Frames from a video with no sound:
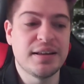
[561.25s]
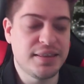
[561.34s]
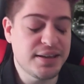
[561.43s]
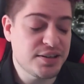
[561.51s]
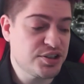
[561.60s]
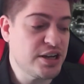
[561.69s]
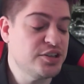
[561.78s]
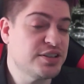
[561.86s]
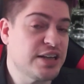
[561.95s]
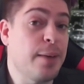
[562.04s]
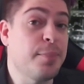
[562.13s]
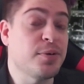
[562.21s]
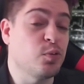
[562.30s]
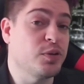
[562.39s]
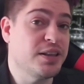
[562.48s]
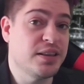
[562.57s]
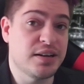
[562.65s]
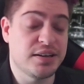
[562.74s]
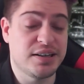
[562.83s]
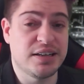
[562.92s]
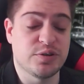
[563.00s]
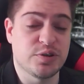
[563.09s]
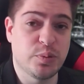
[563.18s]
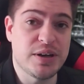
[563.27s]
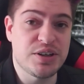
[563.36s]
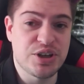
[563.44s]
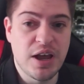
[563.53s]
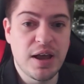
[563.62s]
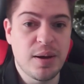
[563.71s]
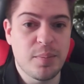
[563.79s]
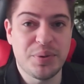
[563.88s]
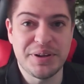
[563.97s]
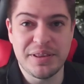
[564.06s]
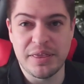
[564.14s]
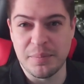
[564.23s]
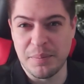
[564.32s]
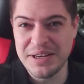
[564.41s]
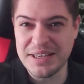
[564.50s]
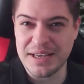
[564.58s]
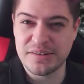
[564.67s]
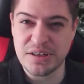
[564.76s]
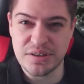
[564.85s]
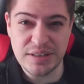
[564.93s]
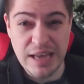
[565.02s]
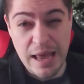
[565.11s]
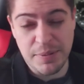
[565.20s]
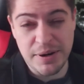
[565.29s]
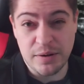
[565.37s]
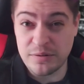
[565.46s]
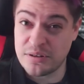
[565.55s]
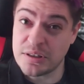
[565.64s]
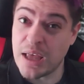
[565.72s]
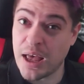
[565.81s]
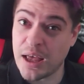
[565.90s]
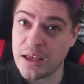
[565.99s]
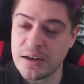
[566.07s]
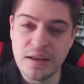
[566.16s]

The exchanges happen within the Nintendo Switch, but the money exchanges happen outside.